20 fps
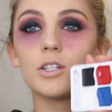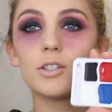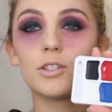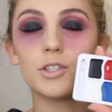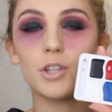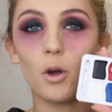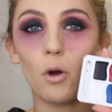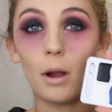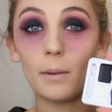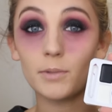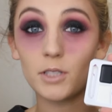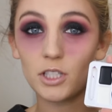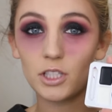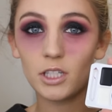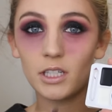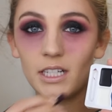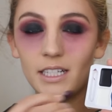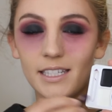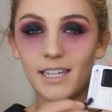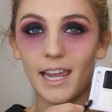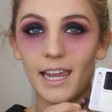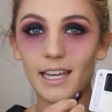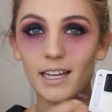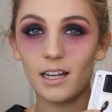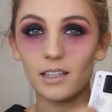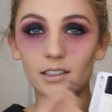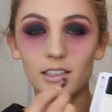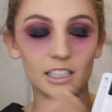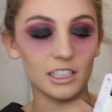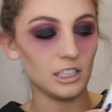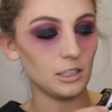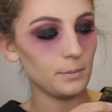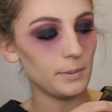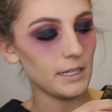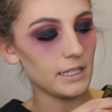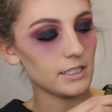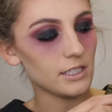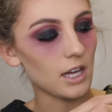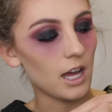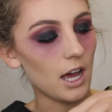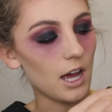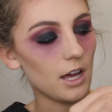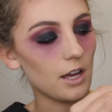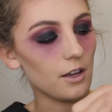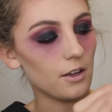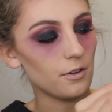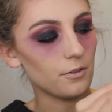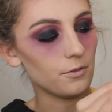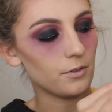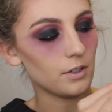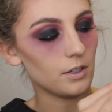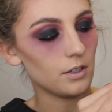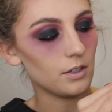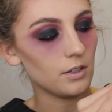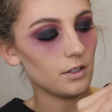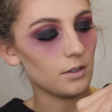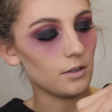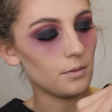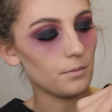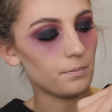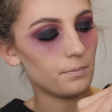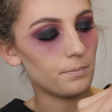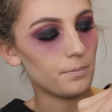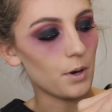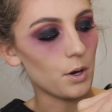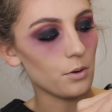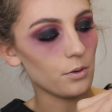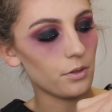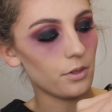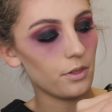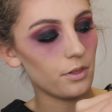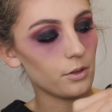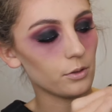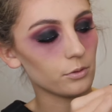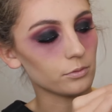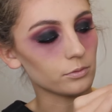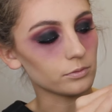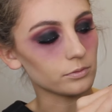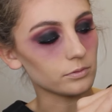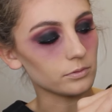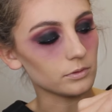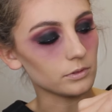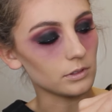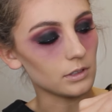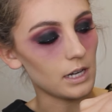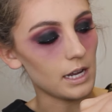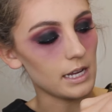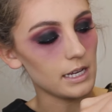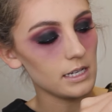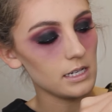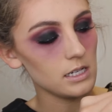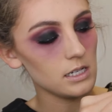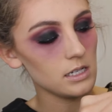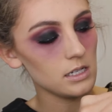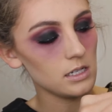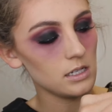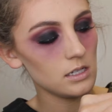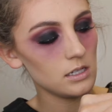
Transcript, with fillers: So I'm just going to take a little bit of both the red